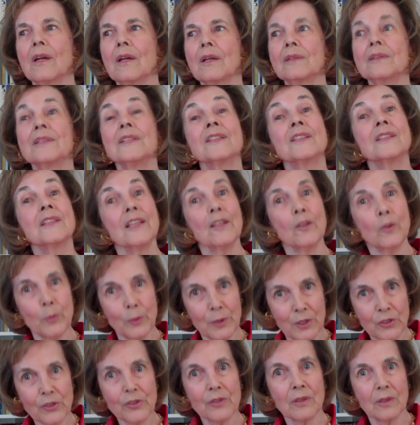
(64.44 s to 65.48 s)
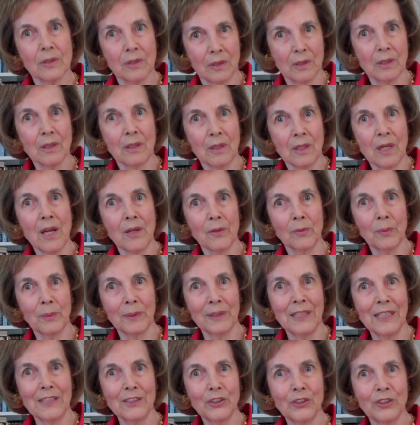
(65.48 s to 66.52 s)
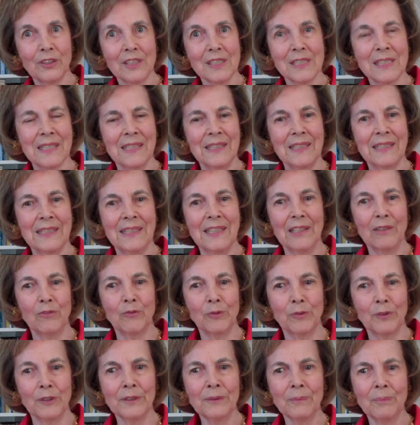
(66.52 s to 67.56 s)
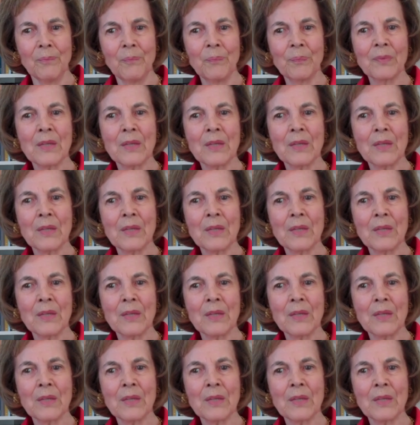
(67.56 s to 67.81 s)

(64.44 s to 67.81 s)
distinguished congregations in Denver,